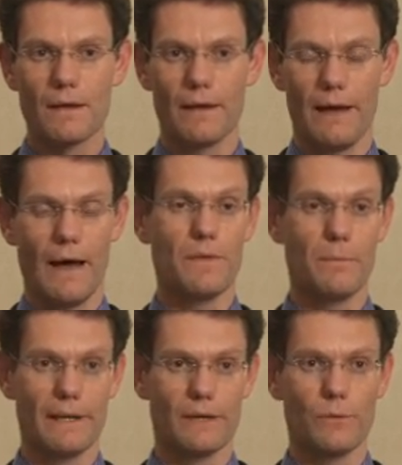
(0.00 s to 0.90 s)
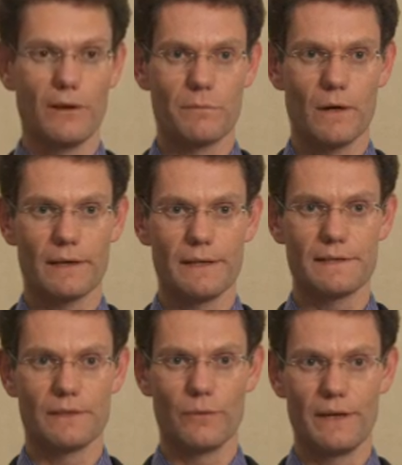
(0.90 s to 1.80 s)
Other big growth
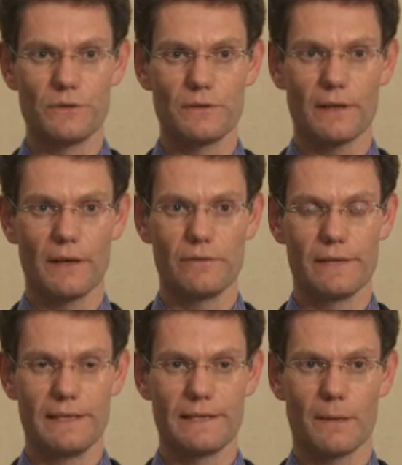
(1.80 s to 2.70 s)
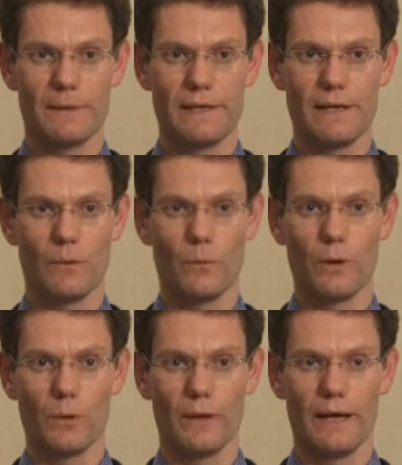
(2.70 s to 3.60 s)
markets in the region over the coming year
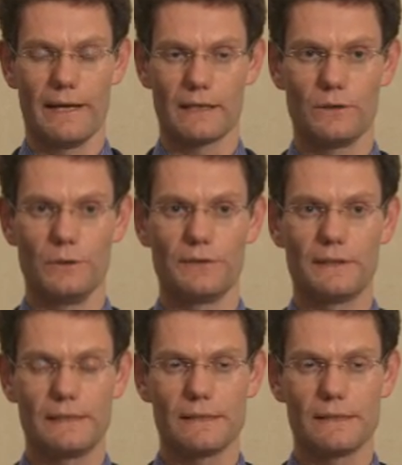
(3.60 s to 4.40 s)
will include